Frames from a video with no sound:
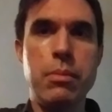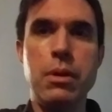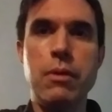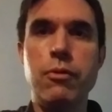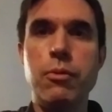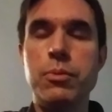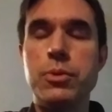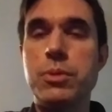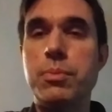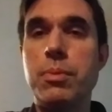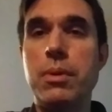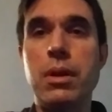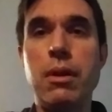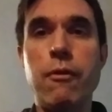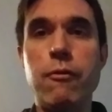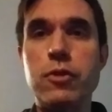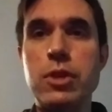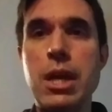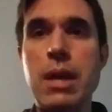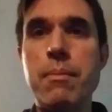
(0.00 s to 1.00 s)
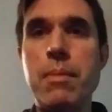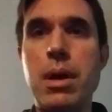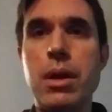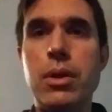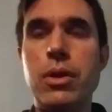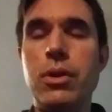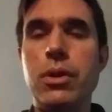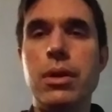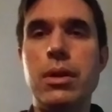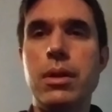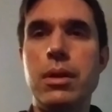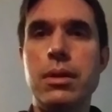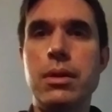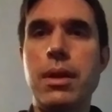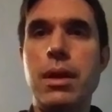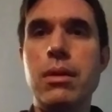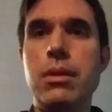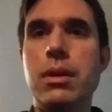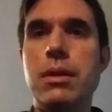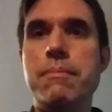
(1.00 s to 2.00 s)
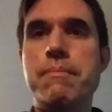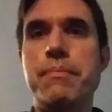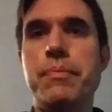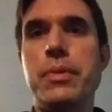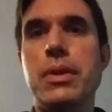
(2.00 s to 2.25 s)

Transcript: if you spend enough time on it, you're going to nail it.